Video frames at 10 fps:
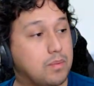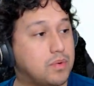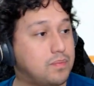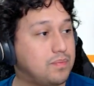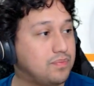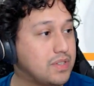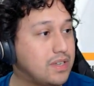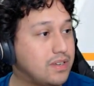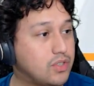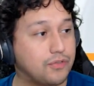boom.
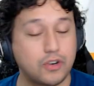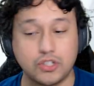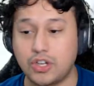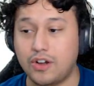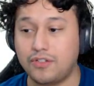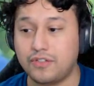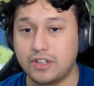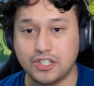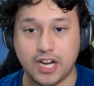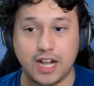So first off,
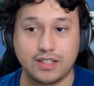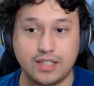Childe.